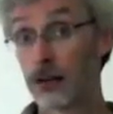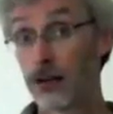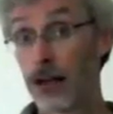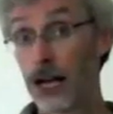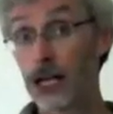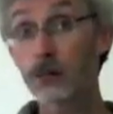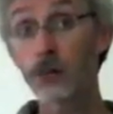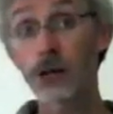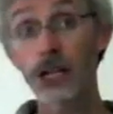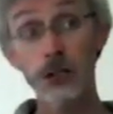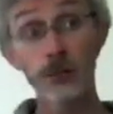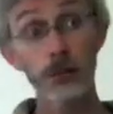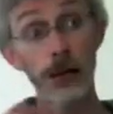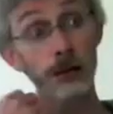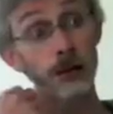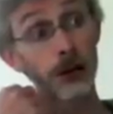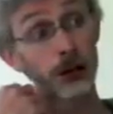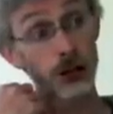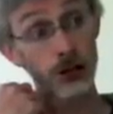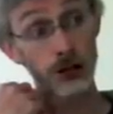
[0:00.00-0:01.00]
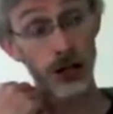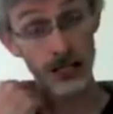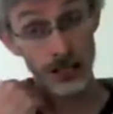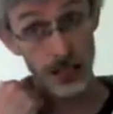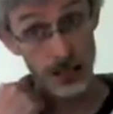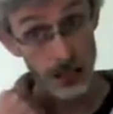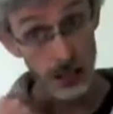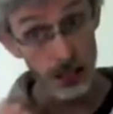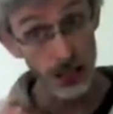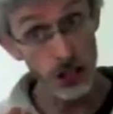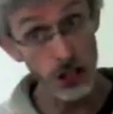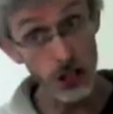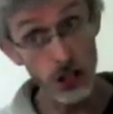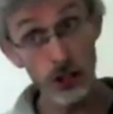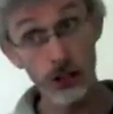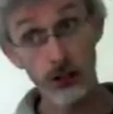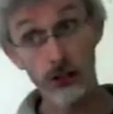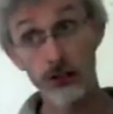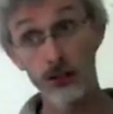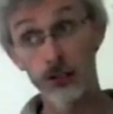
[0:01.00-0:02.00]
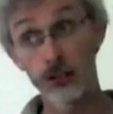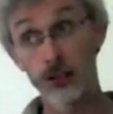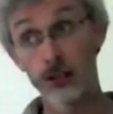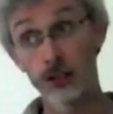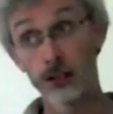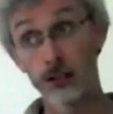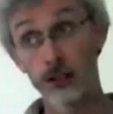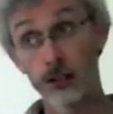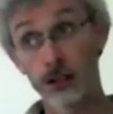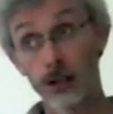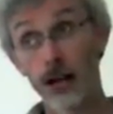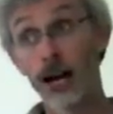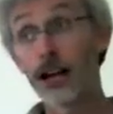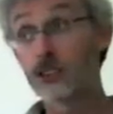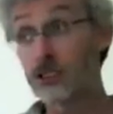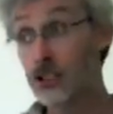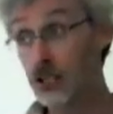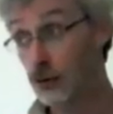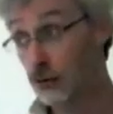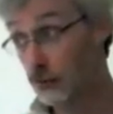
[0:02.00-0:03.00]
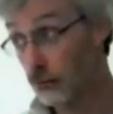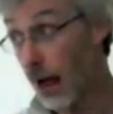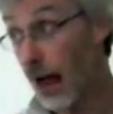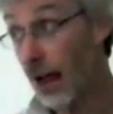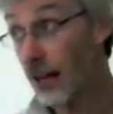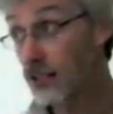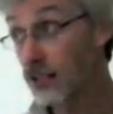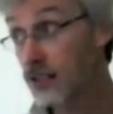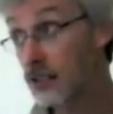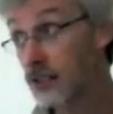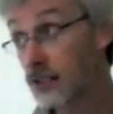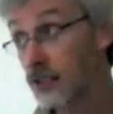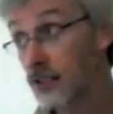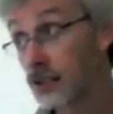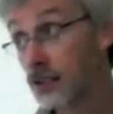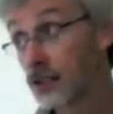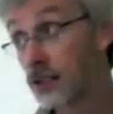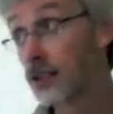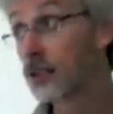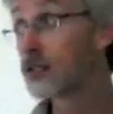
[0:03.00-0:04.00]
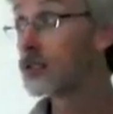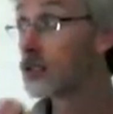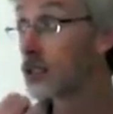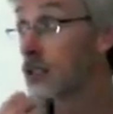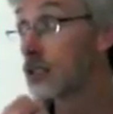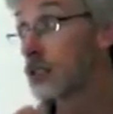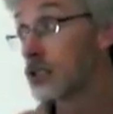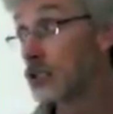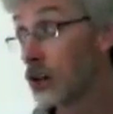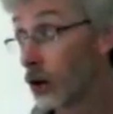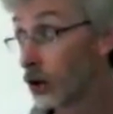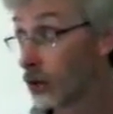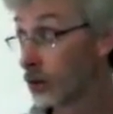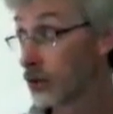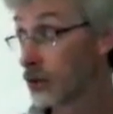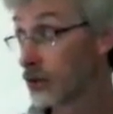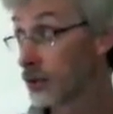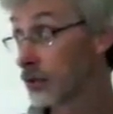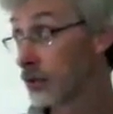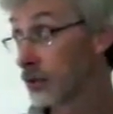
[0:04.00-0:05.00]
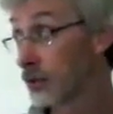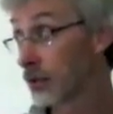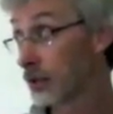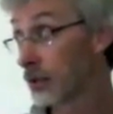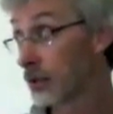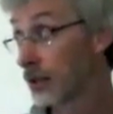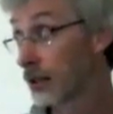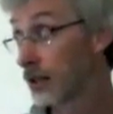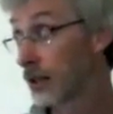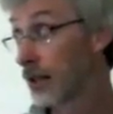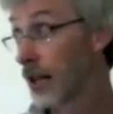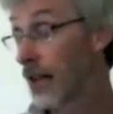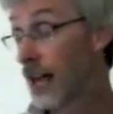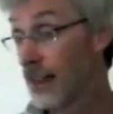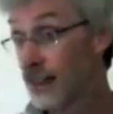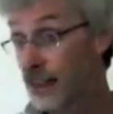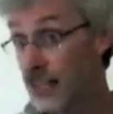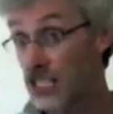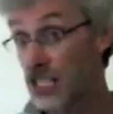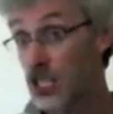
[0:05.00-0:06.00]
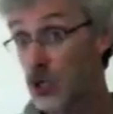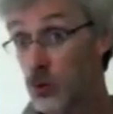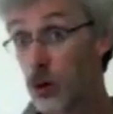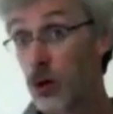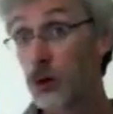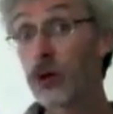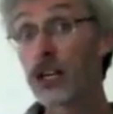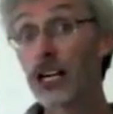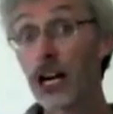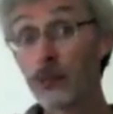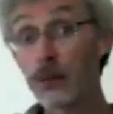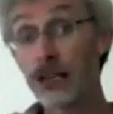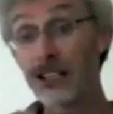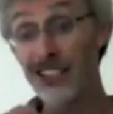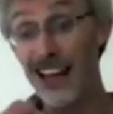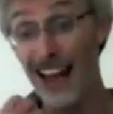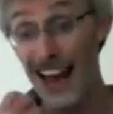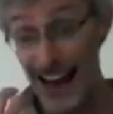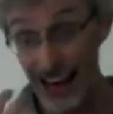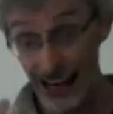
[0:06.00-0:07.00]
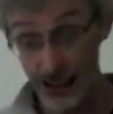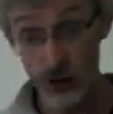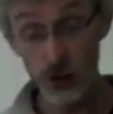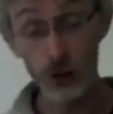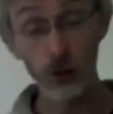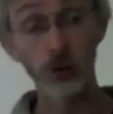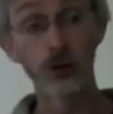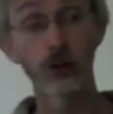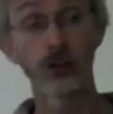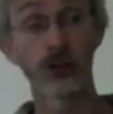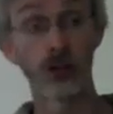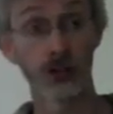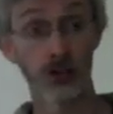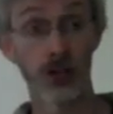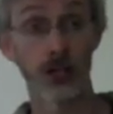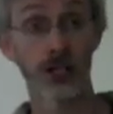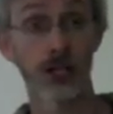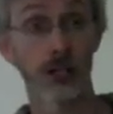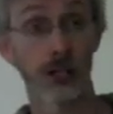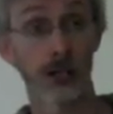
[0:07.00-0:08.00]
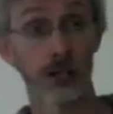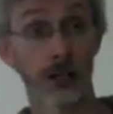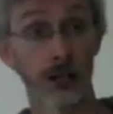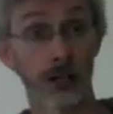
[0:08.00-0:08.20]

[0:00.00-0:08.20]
That's because people are attracted to the sugars and to the fats and to the salts. And this is where we come into actual nutrition.